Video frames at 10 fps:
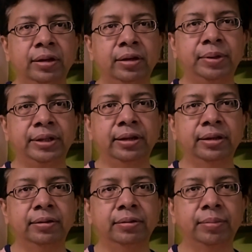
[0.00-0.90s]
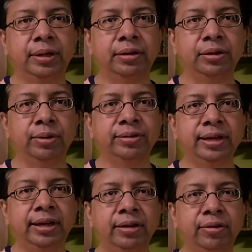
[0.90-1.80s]
But US
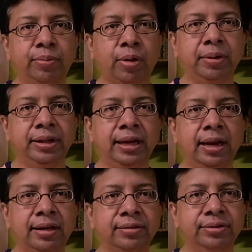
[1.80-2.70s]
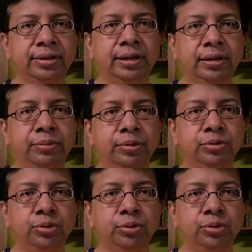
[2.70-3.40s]
and India were probably the last in terms of